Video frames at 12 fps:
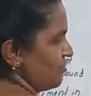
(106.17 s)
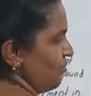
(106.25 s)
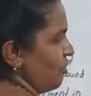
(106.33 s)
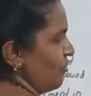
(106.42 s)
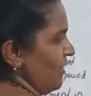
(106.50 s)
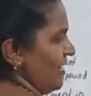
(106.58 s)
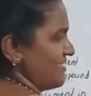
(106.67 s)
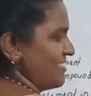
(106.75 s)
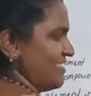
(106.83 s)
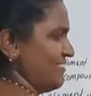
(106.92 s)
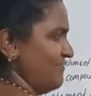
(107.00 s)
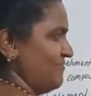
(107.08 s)
12
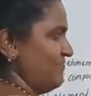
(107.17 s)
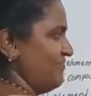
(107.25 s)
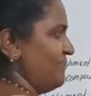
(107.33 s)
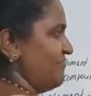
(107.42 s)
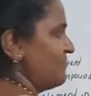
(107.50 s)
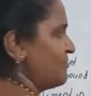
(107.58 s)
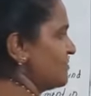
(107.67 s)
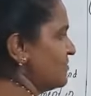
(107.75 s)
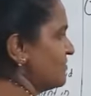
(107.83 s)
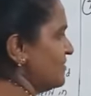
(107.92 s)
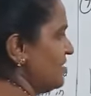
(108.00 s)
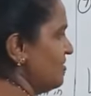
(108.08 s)
parts.
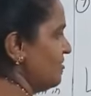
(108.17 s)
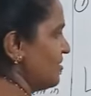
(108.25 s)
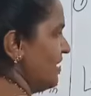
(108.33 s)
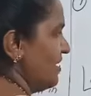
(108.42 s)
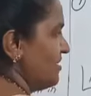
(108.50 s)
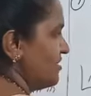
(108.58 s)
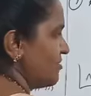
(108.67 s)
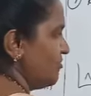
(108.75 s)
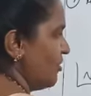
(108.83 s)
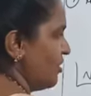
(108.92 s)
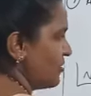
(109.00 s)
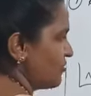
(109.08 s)
Okay,
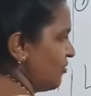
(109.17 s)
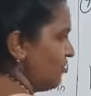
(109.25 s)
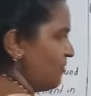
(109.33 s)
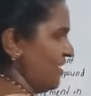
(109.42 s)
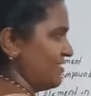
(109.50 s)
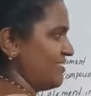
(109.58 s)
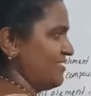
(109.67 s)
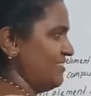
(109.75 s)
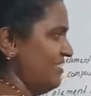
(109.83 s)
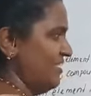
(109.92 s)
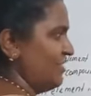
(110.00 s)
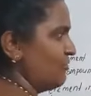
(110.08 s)
small 12 parts.
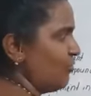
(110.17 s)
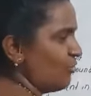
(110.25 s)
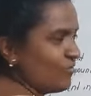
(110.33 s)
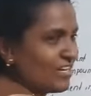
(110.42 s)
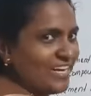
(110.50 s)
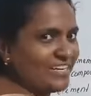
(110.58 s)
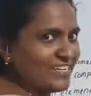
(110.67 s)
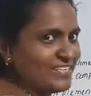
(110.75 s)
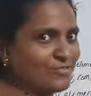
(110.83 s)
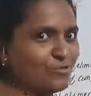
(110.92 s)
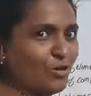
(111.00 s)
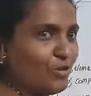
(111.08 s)
Overall it
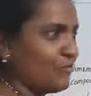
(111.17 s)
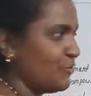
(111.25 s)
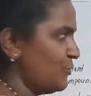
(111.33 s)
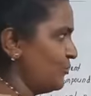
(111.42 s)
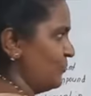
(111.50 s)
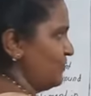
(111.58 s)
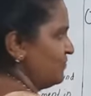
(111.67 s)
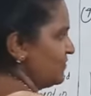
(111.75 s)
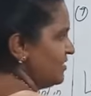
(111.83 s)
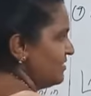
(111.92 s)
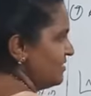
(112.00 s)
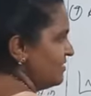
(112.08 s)
is 12 U.
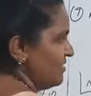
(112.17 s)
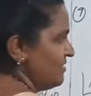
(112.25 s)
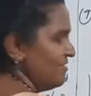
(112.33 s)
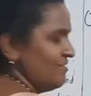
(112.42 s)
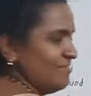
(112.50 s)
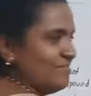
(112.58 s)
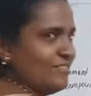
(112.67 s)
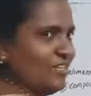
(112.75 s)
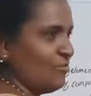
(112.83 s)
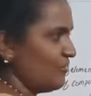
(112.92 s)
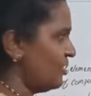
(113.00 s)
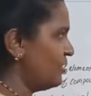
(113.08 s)

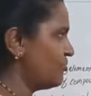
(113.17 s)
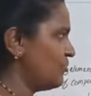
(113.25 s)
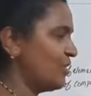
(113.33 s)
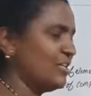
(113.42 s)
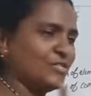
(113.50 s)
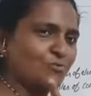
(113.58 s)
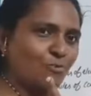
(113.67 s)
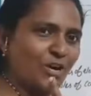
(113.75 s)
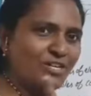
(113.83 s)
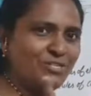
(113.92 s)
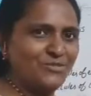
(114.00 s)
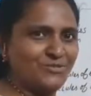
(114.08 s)
Now each one is
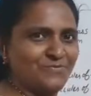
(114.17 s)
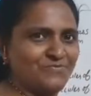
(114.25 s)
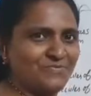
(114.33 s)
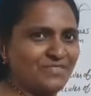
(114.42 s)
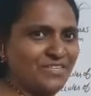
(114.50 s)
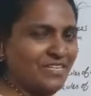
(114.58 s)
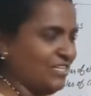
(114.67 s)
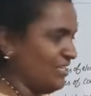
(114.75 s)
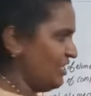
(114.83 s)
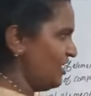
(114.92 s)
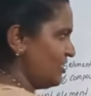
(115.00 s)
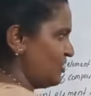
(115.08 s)
1 U.
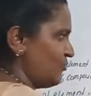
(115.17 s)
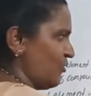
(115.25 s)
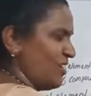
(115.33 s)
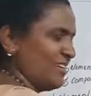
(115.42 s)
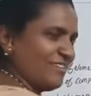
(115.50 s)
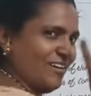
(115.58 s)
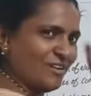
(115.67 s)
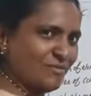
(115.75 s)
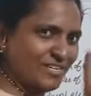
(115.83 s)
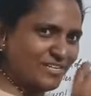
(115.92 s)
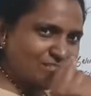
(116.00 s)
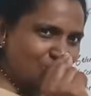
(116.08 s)
Each one
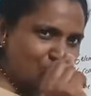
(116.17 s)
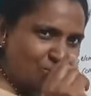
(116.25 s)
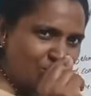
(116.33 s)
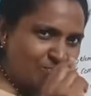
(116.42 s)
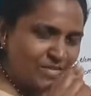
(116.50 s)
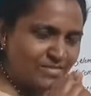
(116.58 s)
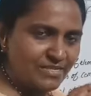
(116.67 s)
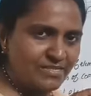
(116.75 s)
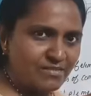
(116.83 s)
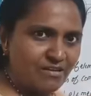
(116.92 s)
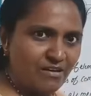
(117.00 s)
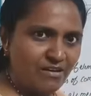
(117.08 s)
carbon is small piece
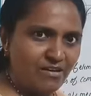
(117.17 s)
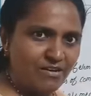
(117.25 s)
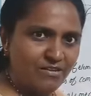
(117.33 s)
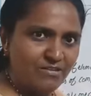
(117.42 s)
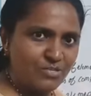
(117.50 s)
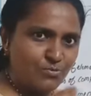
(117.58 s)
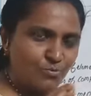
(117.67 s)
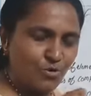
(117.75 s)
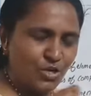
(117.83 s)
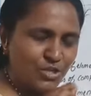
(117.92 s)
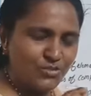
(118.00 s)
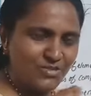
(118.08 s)
is called,
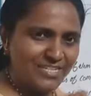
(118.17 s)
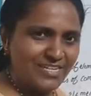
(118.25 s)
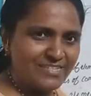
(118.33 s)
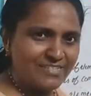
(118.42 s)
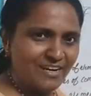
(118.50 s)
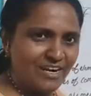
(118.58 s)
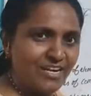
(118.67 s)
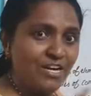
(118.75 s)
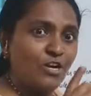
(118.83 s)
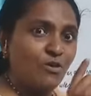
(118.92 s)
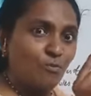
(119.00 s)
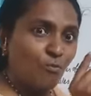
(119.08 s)
small unit is called
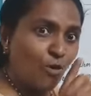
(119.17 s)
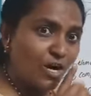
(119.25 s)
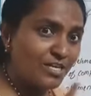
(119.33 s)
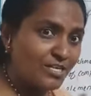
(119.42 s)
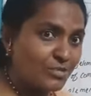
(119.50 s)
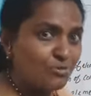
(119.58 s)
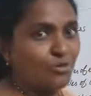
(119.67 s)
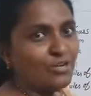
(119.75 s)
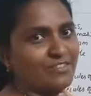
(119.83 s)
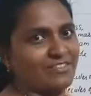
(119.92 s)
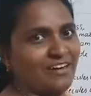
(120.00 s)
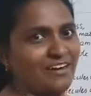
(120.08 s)

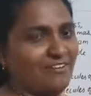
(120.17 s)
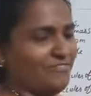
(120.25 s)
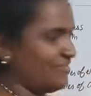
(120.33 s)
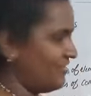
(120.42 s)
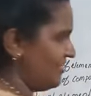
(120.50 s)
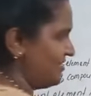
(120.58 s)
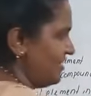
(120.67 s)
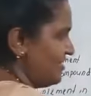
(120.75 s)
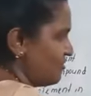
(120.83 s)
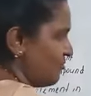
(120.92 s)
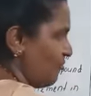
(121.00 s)
1/12 of, this is